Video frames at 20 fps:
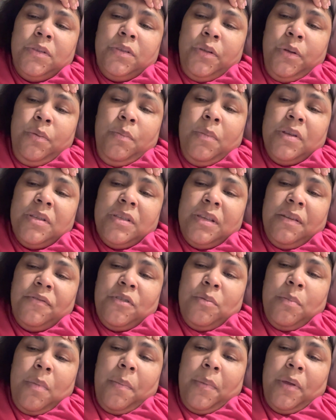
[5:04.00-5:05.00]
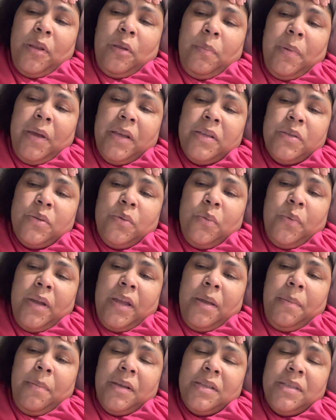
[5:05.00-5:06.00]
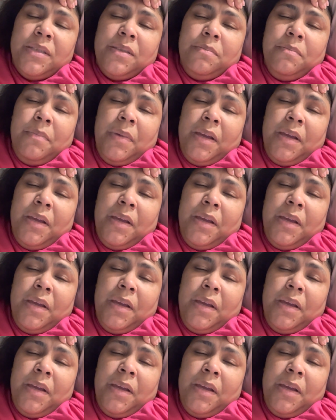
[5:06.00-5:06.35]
2 months after my mother passed away, my